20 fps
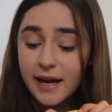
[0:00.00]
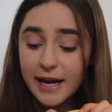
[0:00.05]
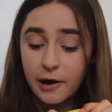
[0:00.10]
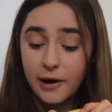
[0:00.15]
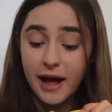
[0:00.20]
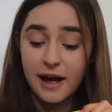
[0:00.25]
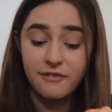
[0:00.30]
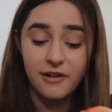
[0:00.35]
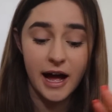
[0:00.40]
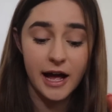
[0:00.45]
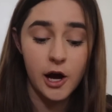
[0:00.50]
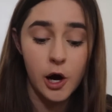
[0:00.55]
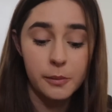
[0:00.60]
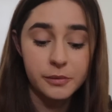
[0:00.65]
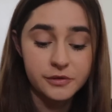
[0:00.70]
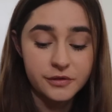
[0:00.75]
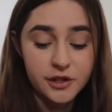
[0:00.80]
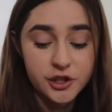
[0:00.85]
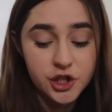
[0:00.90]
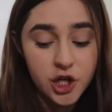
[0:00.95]
And now I have high
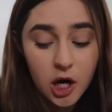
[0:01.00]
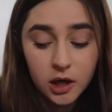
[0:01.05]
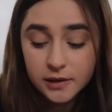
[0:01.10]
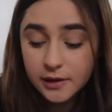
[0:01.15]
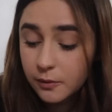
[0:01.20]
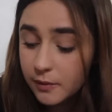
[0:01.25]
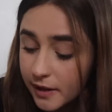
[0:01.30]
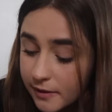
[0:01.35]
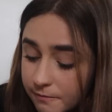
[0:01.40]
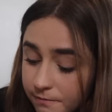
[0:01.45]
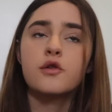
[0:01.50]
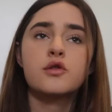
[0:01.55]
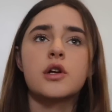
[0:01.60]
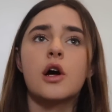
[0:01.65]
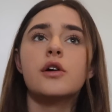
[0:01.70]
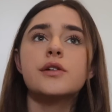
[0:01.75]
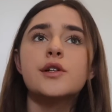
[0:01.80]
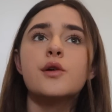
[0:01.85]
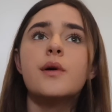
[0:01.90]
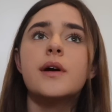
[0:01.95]
hopes for the chocolate one. There's
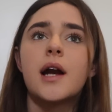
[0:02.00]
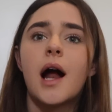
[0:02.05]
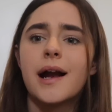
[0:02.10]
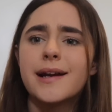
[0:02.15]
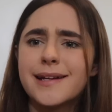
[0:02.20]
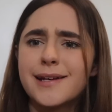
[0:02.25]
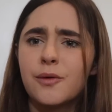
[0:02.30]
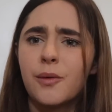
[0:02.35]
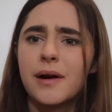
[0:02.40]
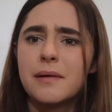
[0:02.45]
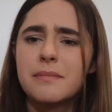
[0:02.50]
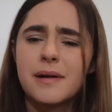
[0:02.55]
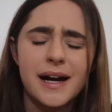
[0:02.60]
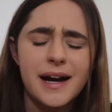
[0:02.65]
also an onion one,